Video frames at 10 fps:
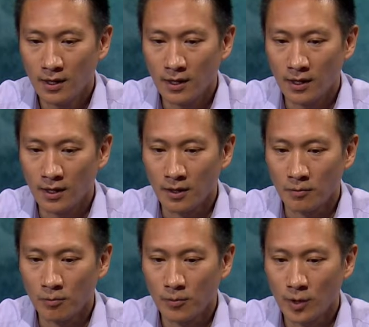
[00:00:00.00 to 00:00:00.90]

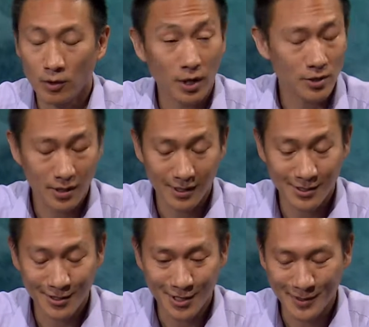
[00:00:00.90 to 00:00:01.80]
Um, oh gosh, I
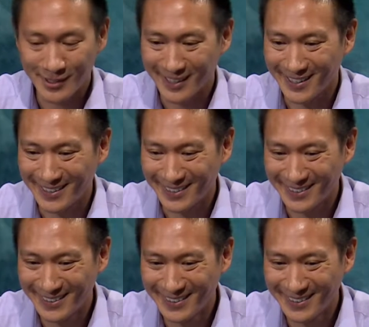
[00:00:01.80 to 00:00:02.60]
just lost my train of thought there.